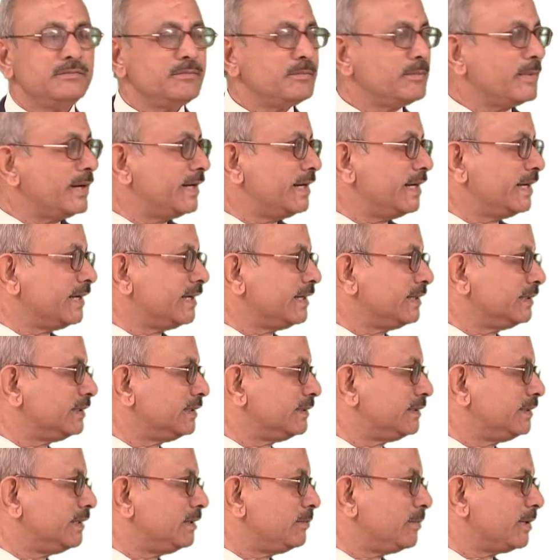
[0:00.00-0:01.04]
by taking the
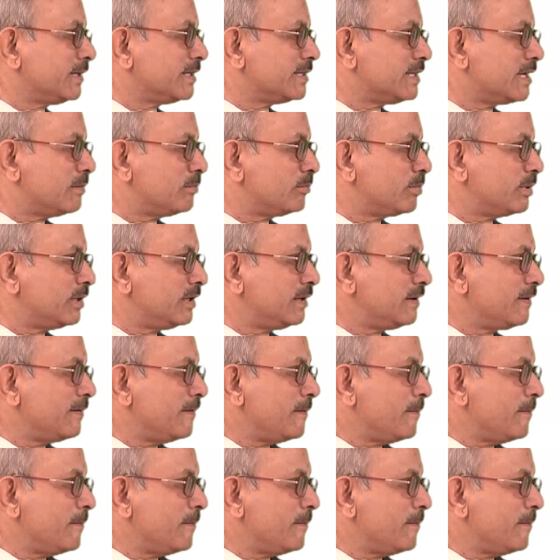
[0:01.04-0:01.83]
same example.